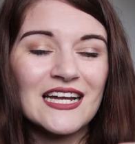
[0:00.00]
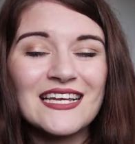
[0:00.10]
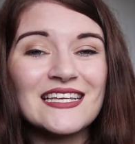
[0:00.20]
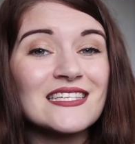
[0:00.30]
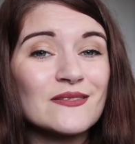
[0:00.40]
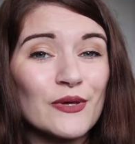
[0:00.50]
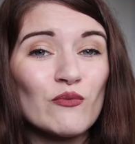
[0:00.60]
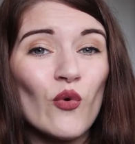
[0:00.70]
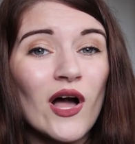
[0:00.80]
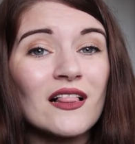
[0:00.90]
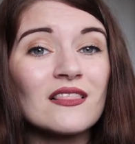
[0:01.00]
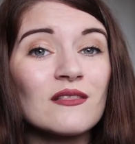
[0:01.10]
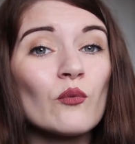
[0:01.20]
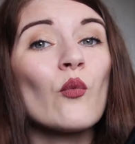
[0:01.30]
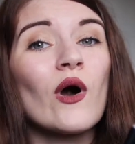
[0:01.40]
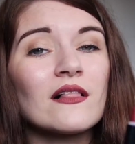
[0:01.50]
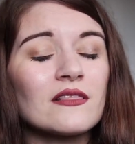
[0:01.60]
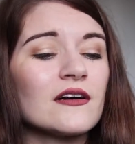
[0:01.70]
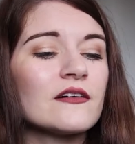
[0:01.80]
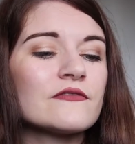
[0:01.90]
It has been well, well
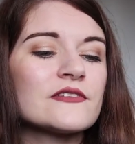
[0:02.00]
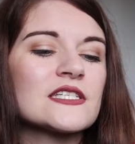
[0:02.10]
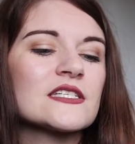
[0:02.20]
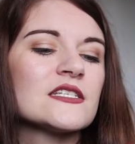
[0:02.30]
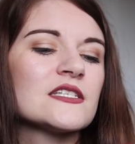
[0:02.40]
loved.